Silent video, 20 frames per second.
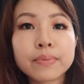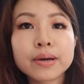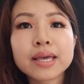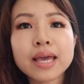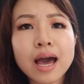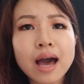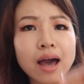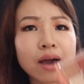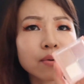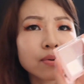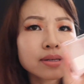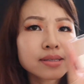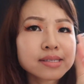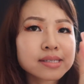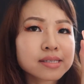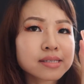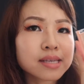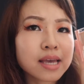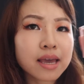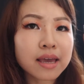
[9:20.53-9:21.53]
But yeah, I would
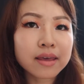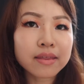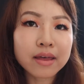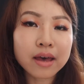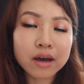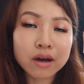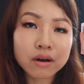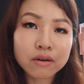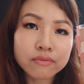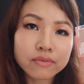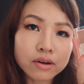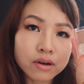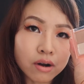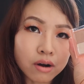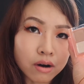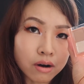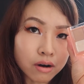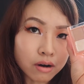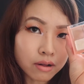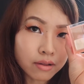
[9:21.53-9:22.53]
say that
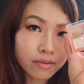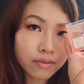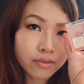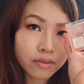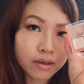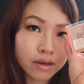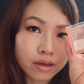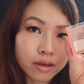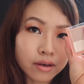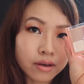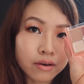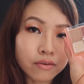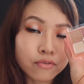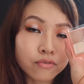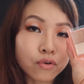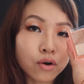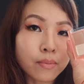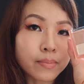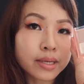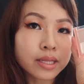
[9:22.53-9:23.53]
overall the
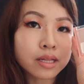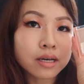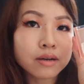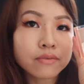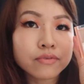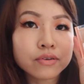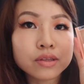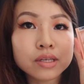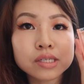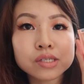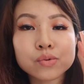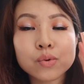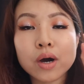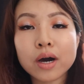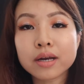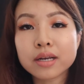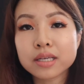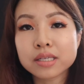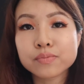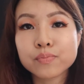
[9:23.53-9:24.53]
formula for this
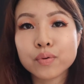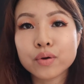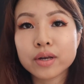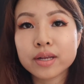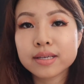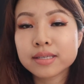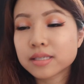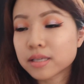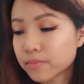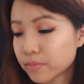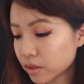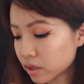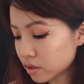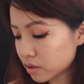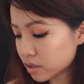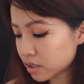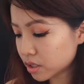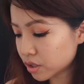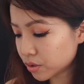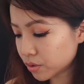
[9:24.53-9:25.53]
quad is pretty
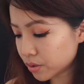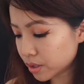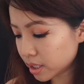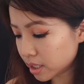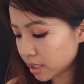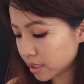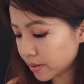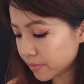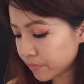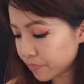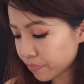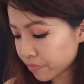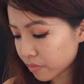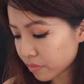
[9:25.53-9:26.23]
similar to the